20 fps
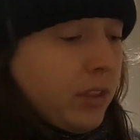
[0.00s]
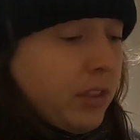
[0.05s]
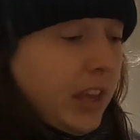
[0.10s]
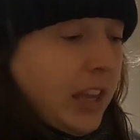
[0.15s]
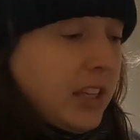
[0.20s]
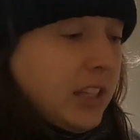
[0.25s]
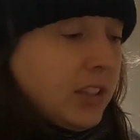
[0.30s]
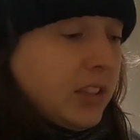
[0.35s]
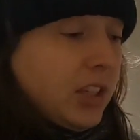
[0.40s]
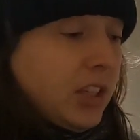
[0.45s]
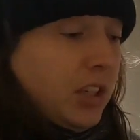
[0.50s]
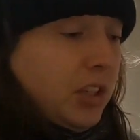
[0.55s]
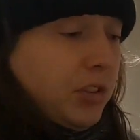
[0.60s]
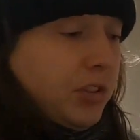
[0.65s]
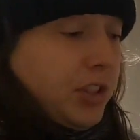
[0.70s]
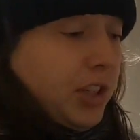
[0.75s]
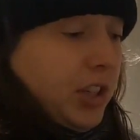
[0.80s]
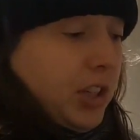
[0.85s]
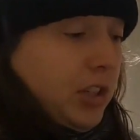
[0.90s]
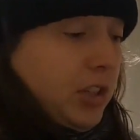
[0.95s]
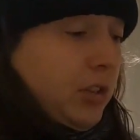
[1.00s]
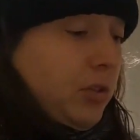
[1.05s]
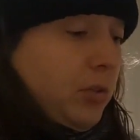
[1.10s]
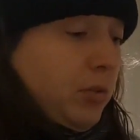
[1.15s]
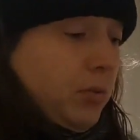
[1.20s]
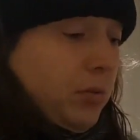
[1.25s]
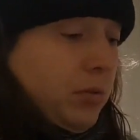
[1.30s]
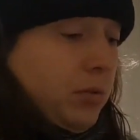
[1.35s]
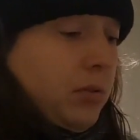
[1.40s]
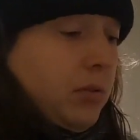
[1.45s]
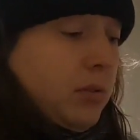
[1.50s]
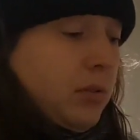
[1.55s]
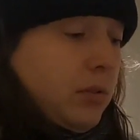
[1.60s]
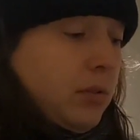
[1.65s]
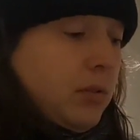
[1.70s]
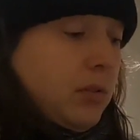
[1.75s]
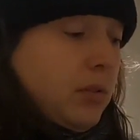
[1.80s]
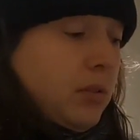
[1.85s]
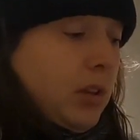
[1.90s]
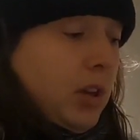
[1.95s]
things that you do
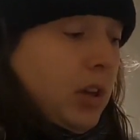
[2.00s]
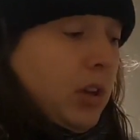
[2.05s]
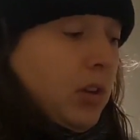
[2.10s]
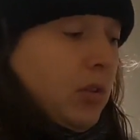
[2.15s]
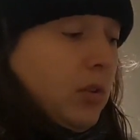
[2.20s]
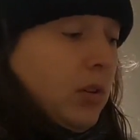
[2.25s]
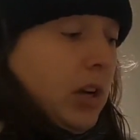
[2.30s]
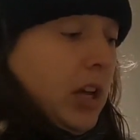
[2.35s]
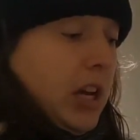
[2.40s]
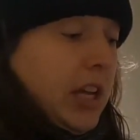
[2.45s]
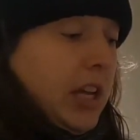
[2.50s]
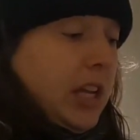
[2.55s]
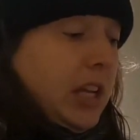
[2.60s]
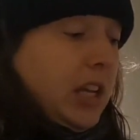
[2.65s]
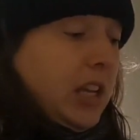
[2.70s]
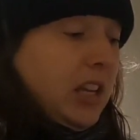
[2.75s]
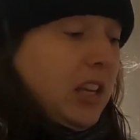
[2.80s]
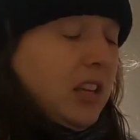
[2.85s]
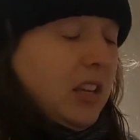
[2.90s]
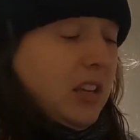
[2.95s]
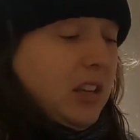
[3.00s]
that you're like